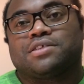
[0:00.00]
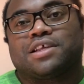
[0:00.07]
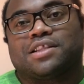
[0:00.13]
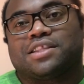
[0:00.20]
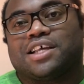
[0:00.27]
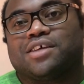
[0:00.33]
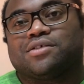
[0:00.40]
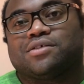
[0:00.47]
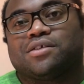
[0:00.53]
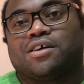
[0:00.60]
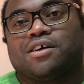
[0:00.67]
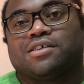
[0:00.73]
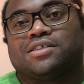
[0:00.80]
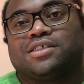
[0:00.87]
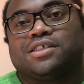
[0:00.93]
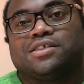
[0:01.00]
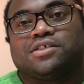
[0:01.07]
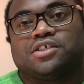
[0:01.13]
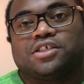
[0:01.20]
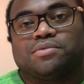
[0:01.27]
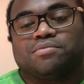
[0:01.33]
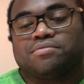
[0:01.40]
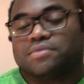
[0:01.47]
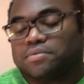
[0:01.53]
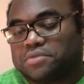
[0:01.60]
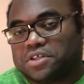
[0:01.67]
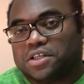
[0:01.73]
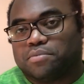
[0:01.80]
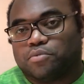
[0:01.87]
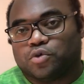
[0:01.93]
like $1,000 at the dealership.
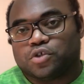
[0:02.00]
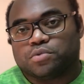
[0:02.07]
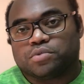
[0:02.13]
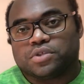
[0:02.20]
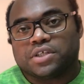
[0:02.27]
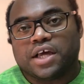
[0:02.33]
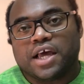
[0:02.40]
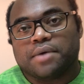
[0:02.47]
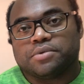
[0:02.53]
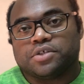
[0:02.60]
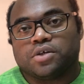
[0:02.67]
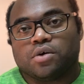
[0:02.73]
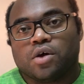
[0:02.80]
Done it multiple times.